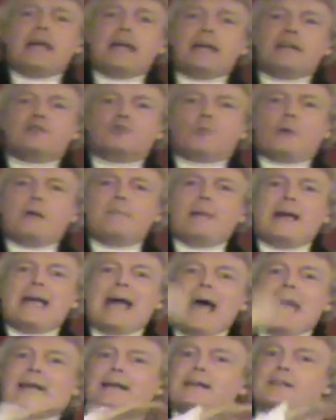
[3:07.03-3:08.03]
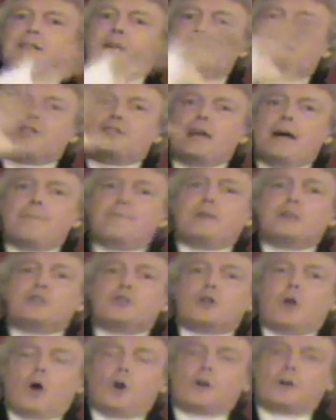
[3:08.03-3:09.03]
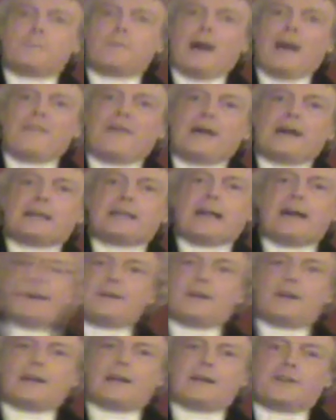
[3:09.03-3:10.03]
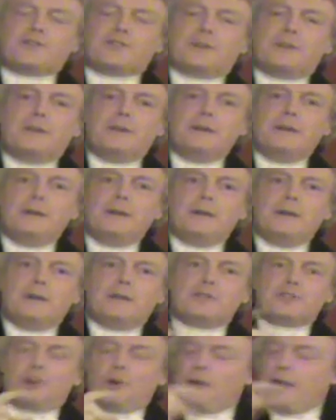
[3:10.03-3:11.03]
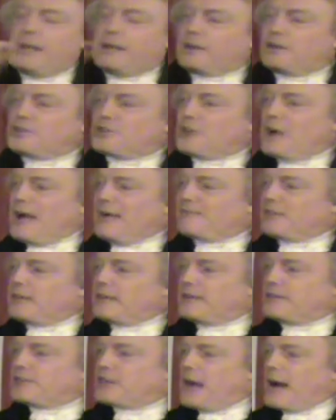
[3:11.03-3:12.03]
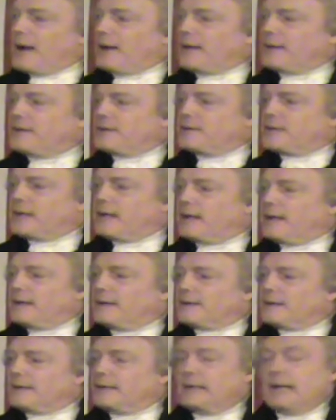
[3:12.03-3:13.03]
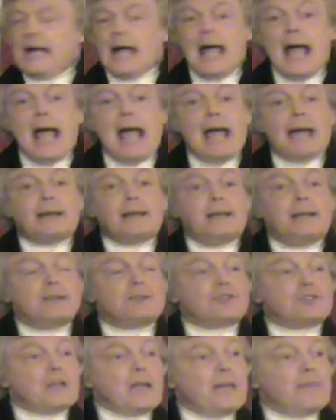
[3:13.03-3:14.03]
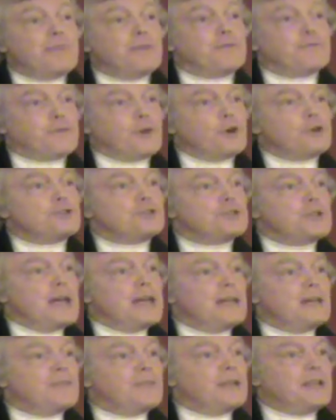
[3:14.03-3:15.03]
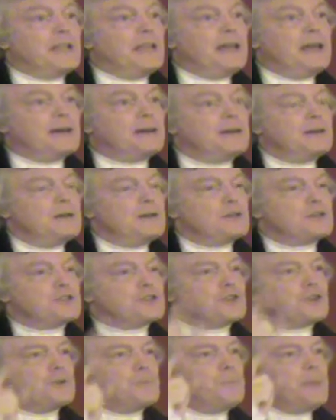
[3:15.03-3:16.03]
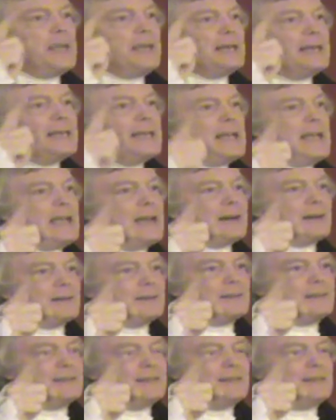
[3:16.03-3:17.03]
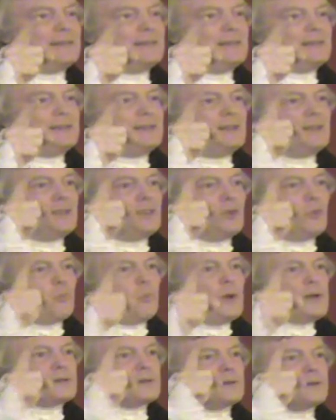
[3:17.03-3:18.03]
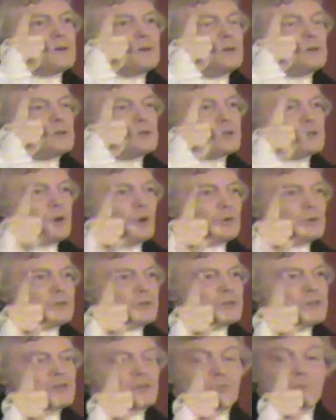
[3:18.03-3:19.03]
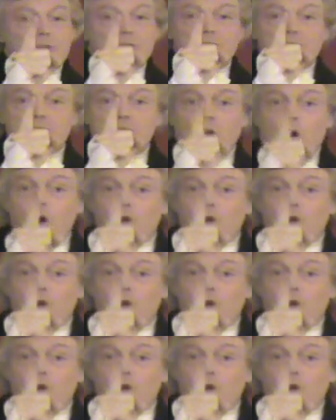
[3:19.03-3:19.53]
days we may add. It takes that much longer by their calculation. So he contrived an entirely new calendar, and he said the first day of the year should be near the winter solstice, which is